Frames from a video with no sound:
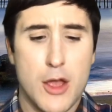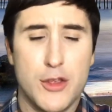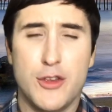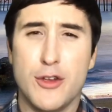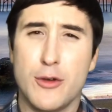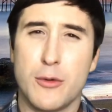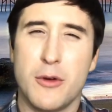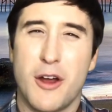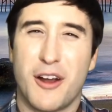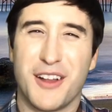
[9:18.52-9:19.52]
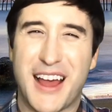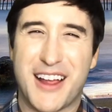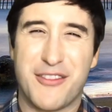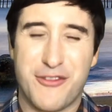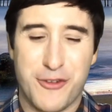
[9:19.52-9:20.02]
You are like
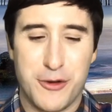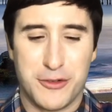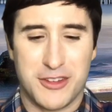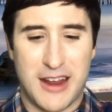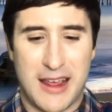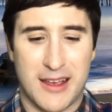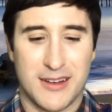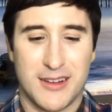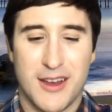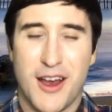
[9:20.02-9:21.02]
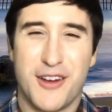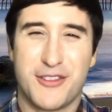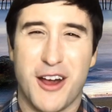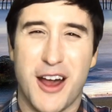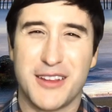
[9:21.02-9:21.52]
a fruit stand of
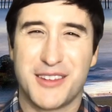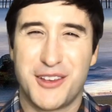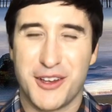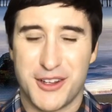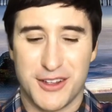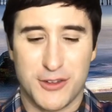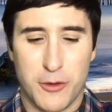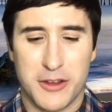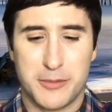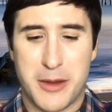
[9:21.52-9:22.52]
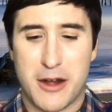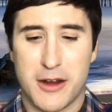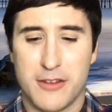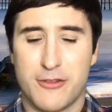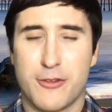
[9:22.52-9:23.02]
God's goodness, always
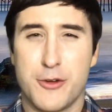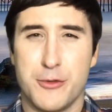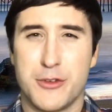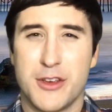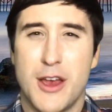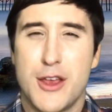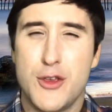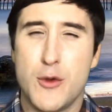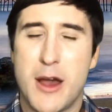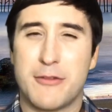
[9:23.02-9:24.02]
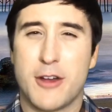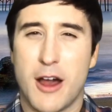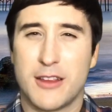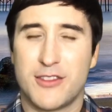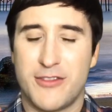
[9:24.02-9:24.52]
bearing fruit. You have
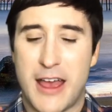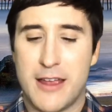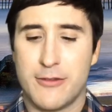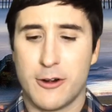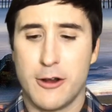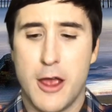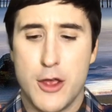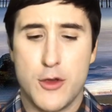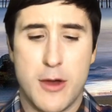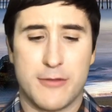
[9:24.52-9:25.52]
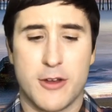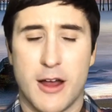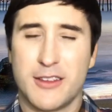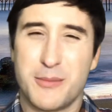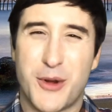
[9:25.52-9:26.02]
God's favor. You have
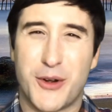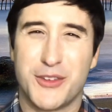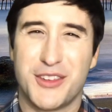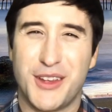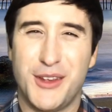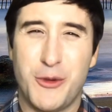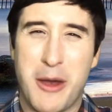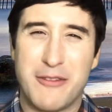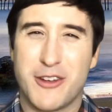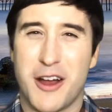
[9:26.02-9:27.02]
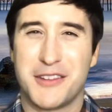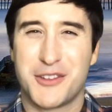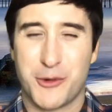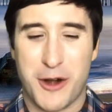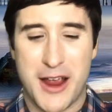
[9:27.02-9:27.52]
God's mercy. You have God's
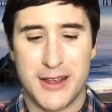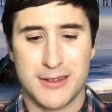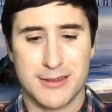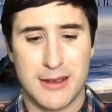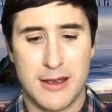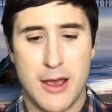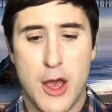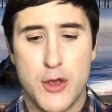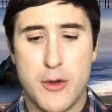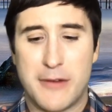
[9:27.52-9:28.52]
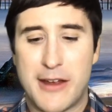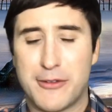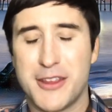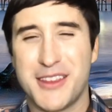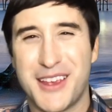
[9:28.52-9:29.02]
grace. You have
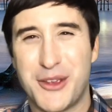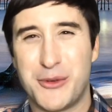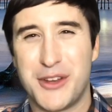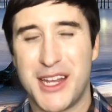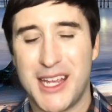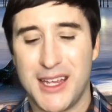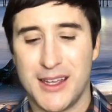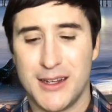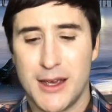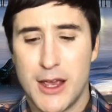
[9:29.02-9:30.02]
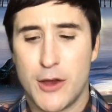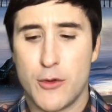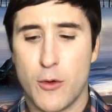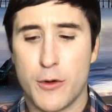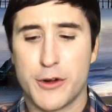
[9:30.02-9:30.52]
everything you need in
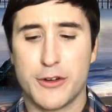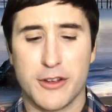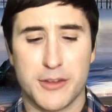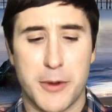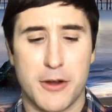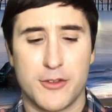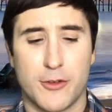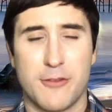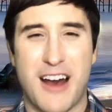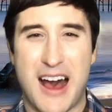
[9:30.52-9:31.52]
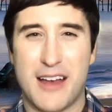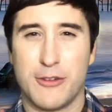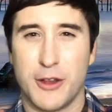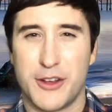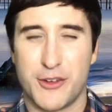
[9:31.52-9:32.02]
order to experience
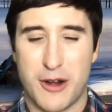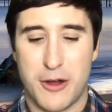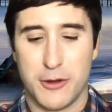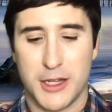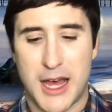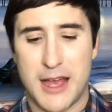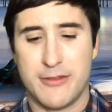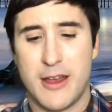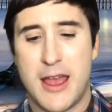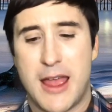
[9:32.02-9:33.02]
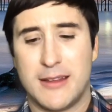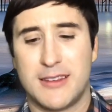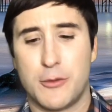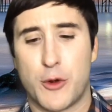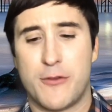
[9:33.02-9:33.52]
revival in your own life and
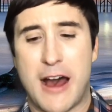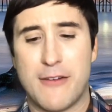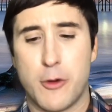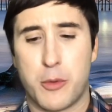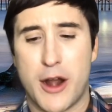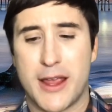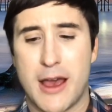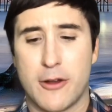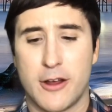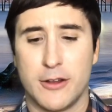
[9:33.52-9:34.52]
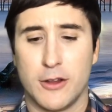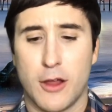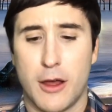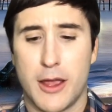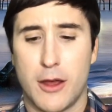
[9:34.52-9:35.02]
see revival break out on
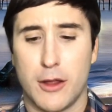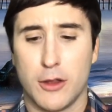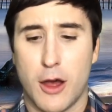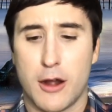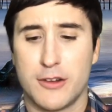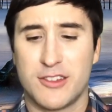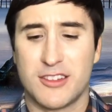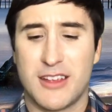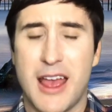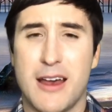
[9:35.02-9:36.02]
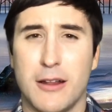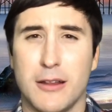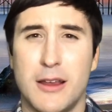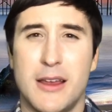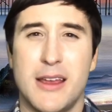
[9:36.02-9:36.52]
large
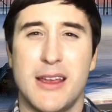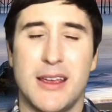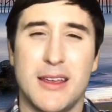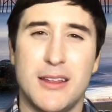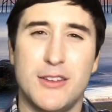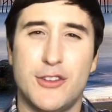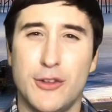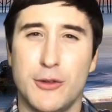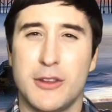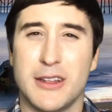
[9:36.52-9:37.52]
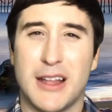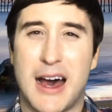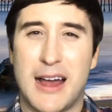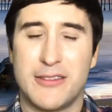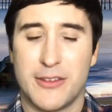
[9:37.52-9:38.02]
scale into the
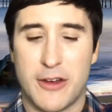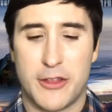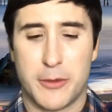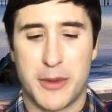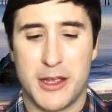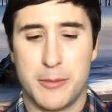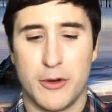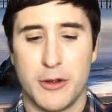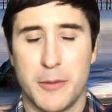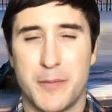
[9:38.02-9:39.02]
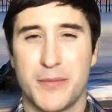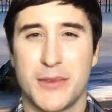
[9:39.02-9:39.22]
lives of other people.